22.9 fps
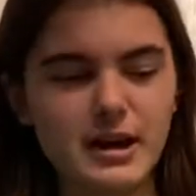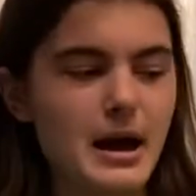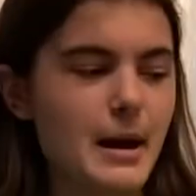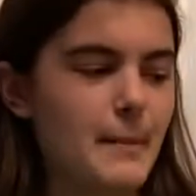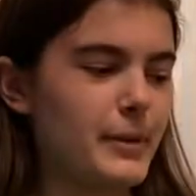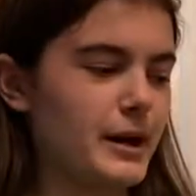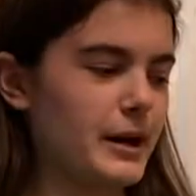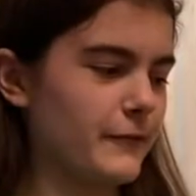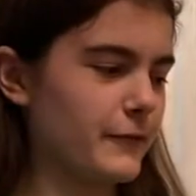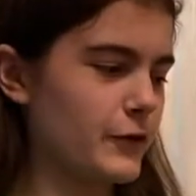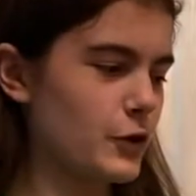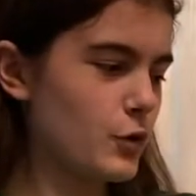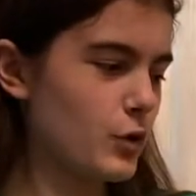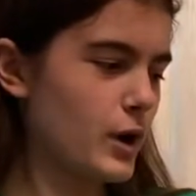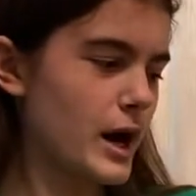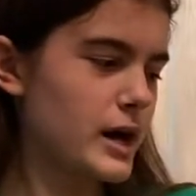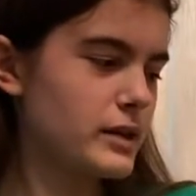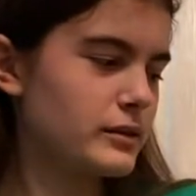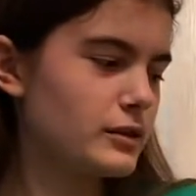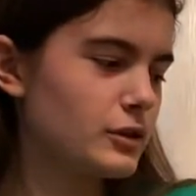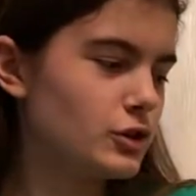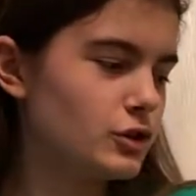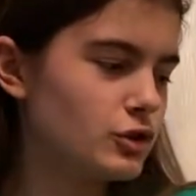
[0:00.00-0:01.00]
But if you
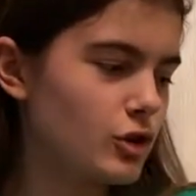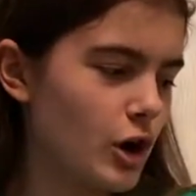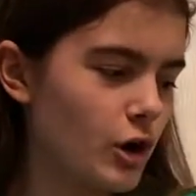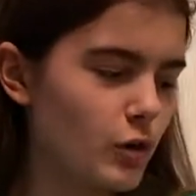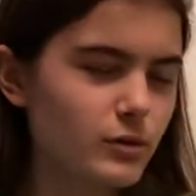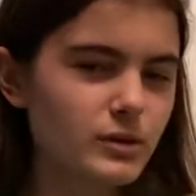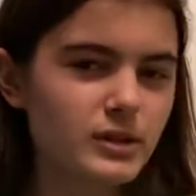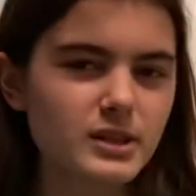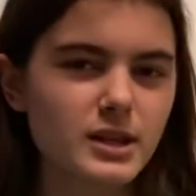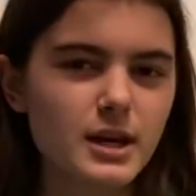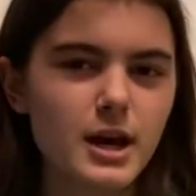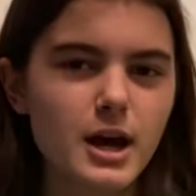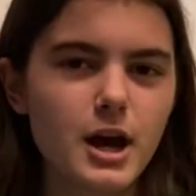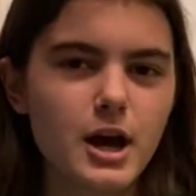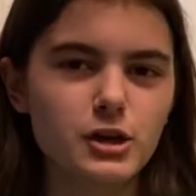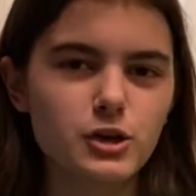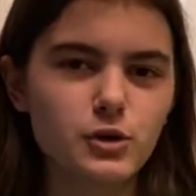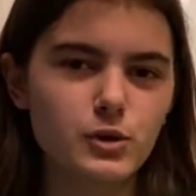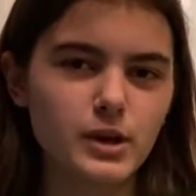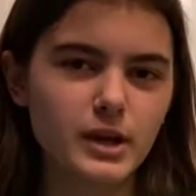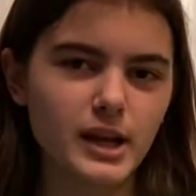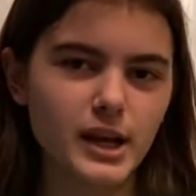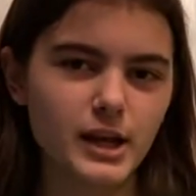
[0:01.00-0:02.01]
guys don't, you
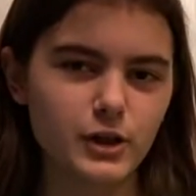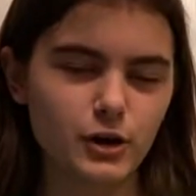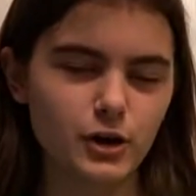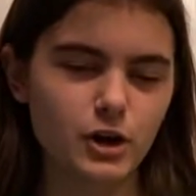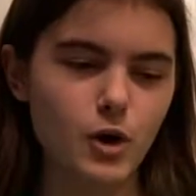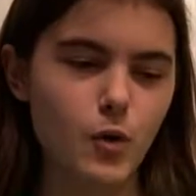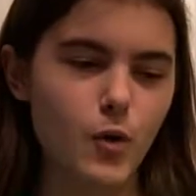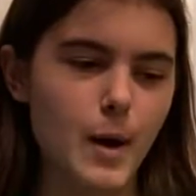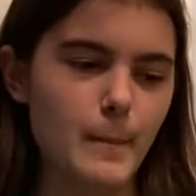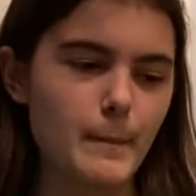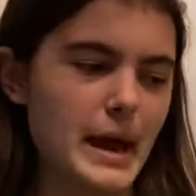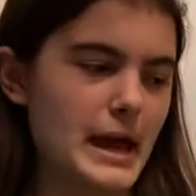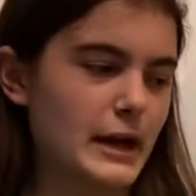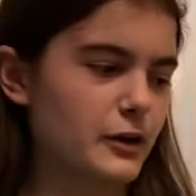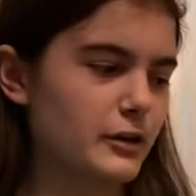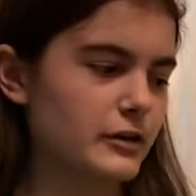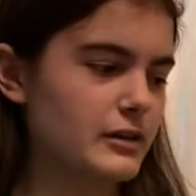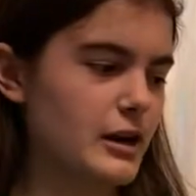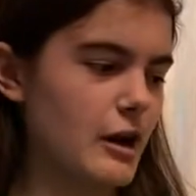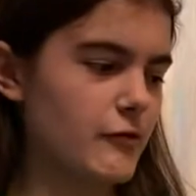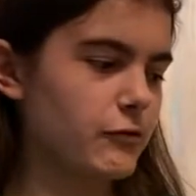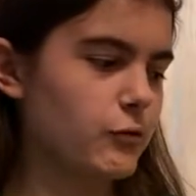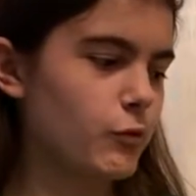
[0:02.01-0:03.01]
could either go on
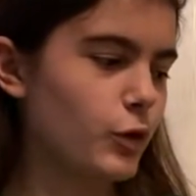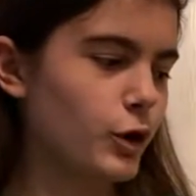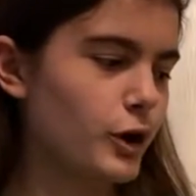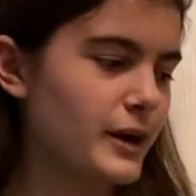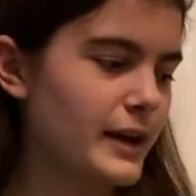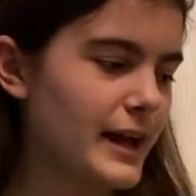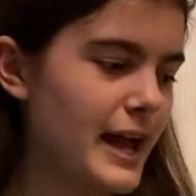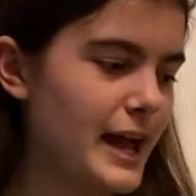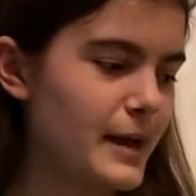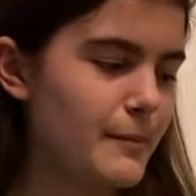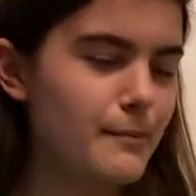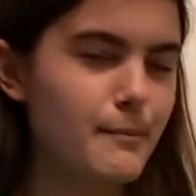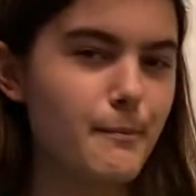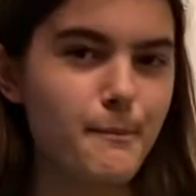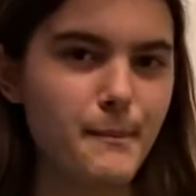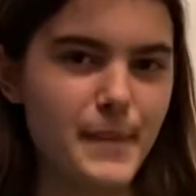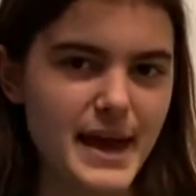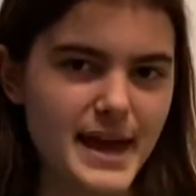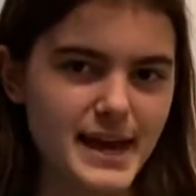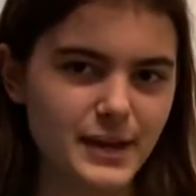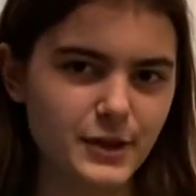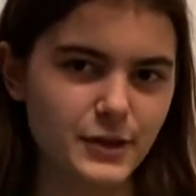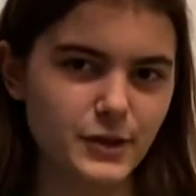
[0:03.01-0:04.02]
Microsoft Word and
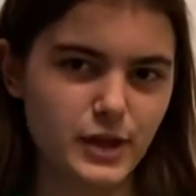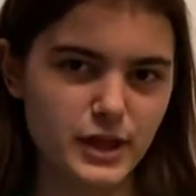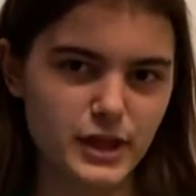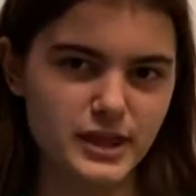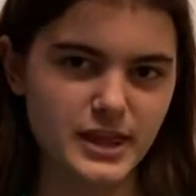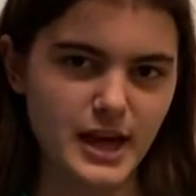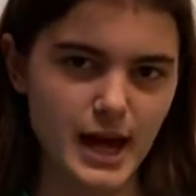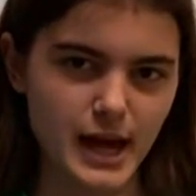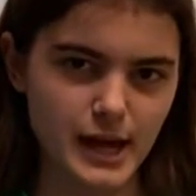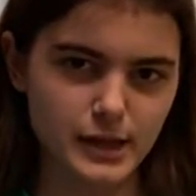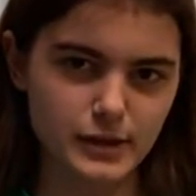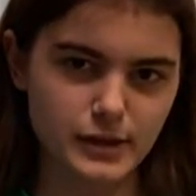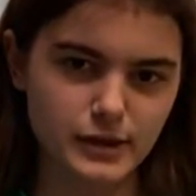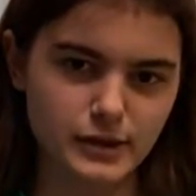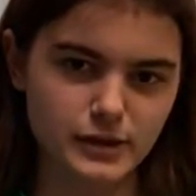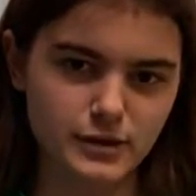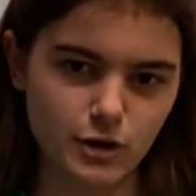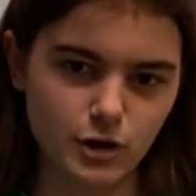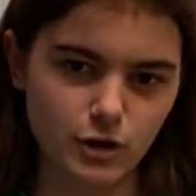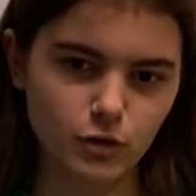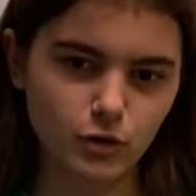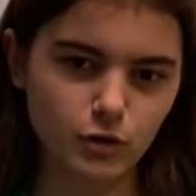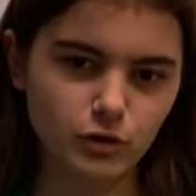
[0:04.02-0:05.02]
make the size
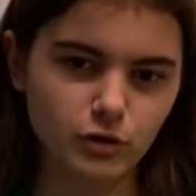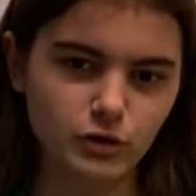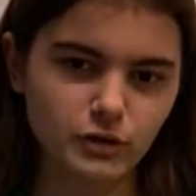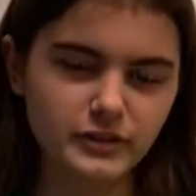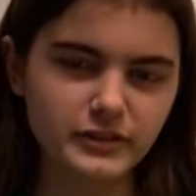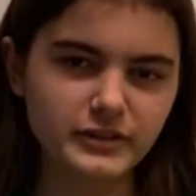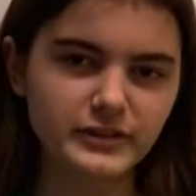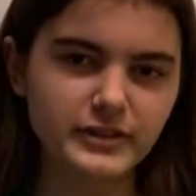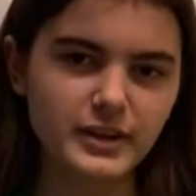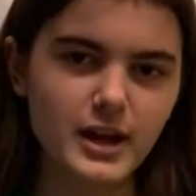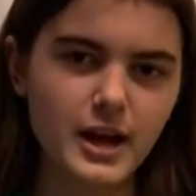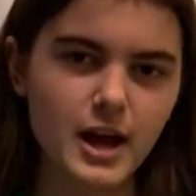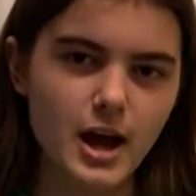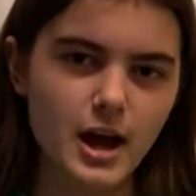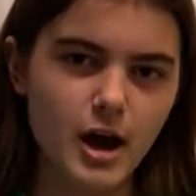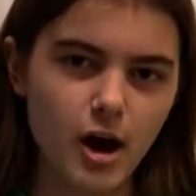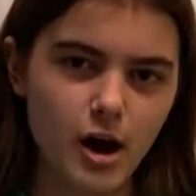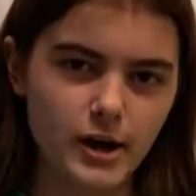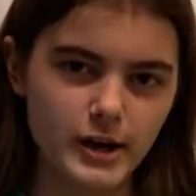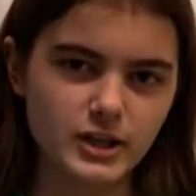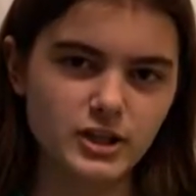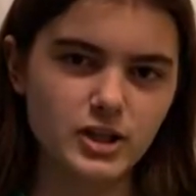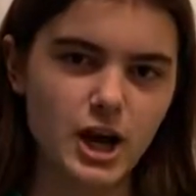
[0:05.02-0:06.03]
circles
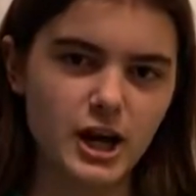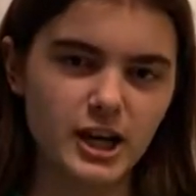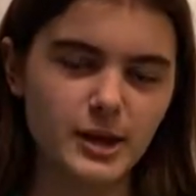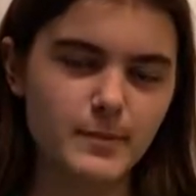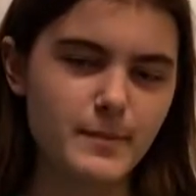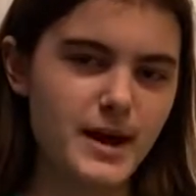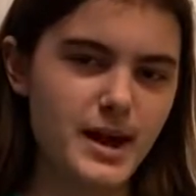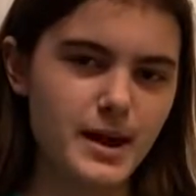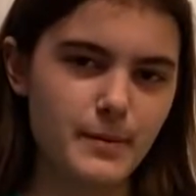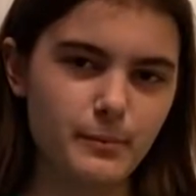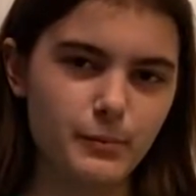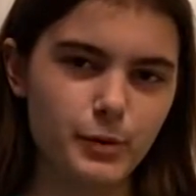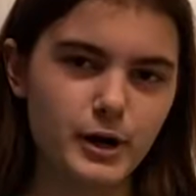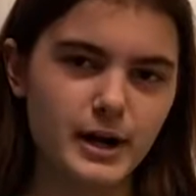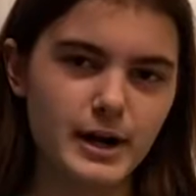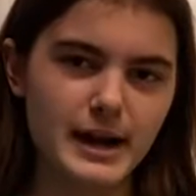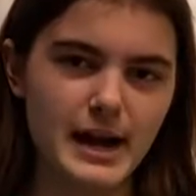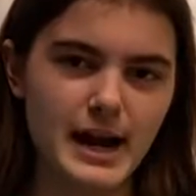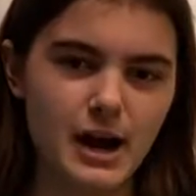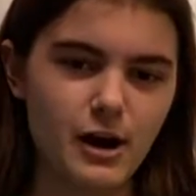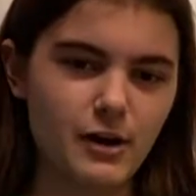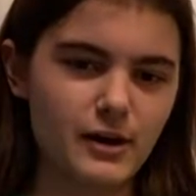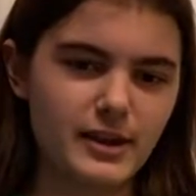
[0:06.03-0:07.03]
on a document and print it
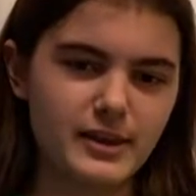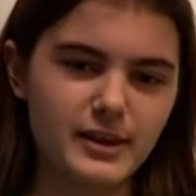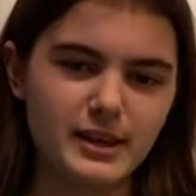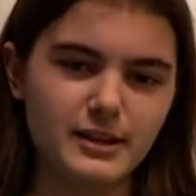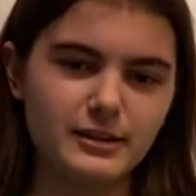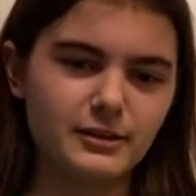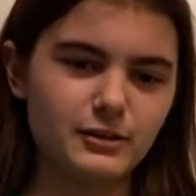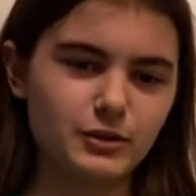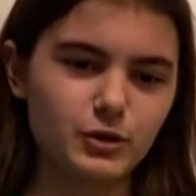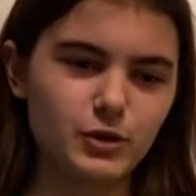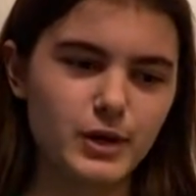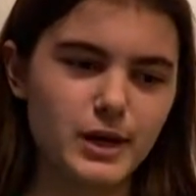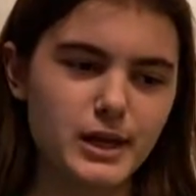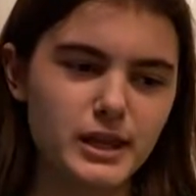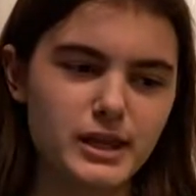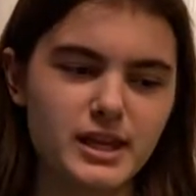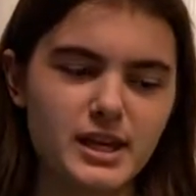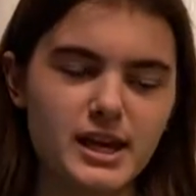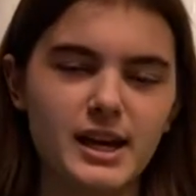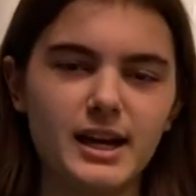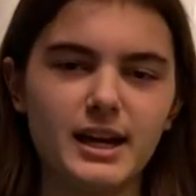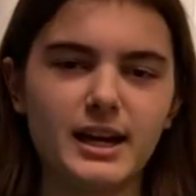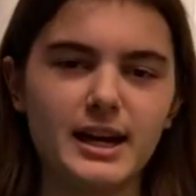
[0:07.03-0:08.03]
out and then trace
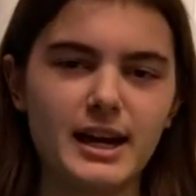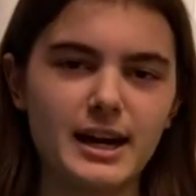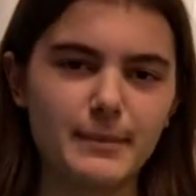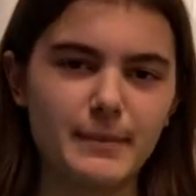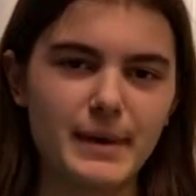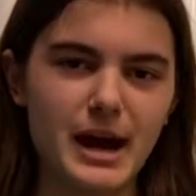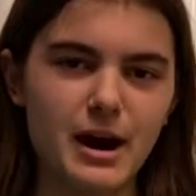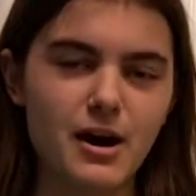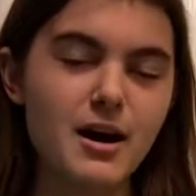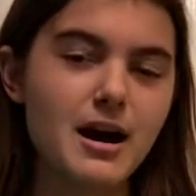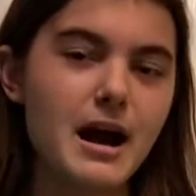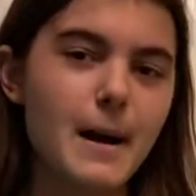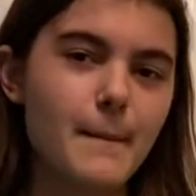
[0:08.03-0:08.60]
it and cut them out.